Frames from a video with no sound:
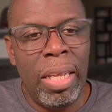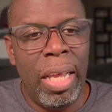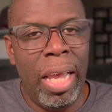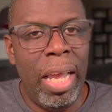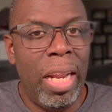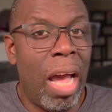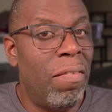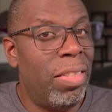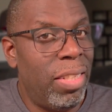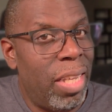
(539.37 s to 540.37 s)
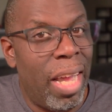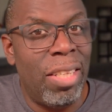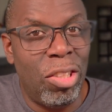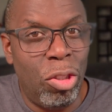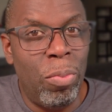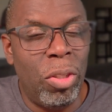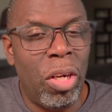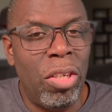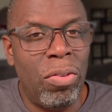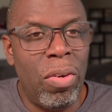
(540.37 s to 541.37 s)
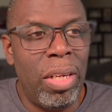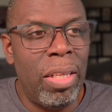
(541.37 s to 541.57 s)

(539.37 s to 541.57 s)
and obviously it has a supercharger on it.